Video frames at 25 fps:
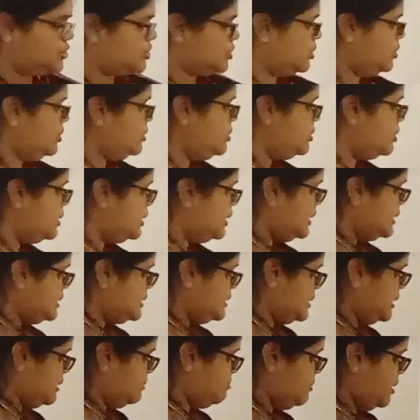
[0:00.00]
So
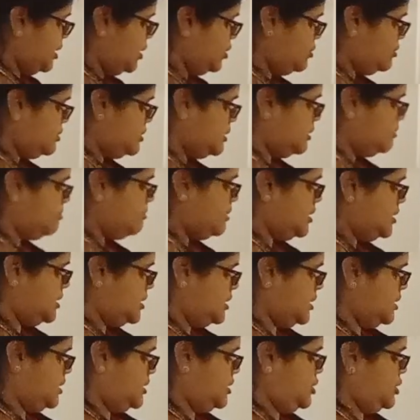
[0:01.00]
sigma to sigma
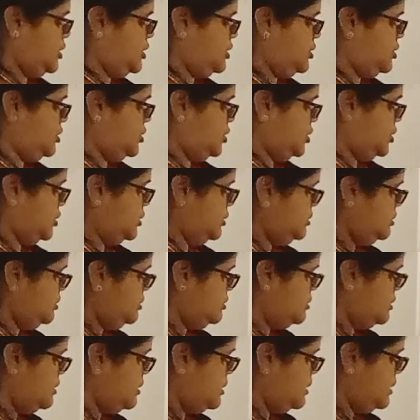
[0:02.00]
star transition,
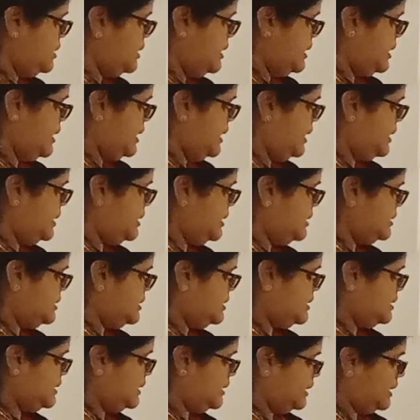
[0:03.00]

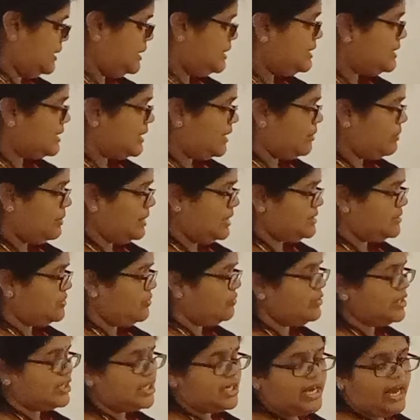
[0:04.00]
it requires the
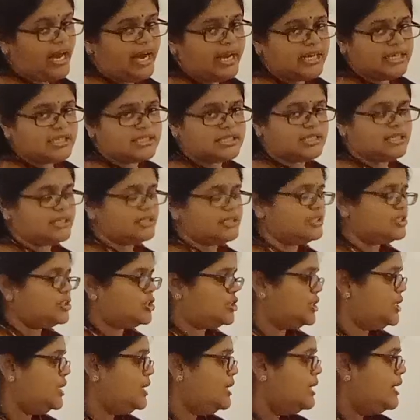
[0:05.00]
very highest
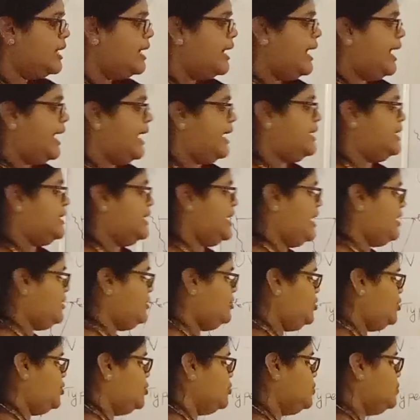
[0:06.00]
energy, and
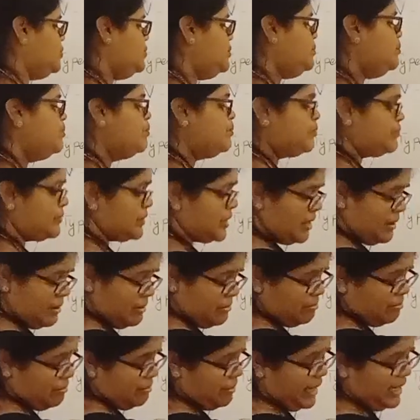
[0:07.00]
N to
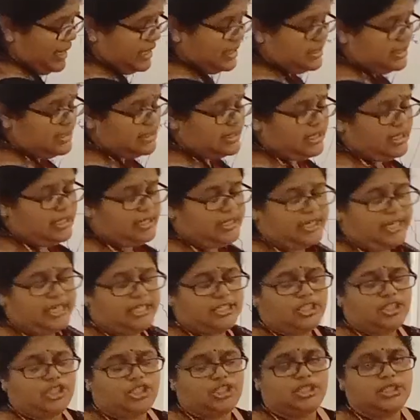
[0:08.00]
pi star
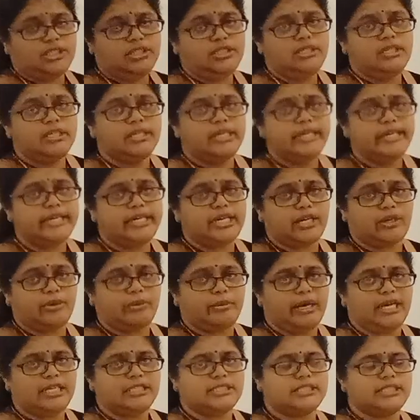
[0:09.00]
transition, it
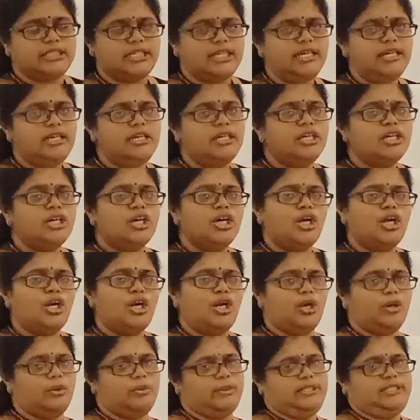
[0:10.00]
requires the
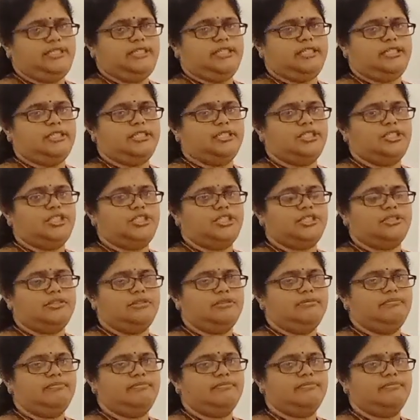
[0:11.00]
lowest energy.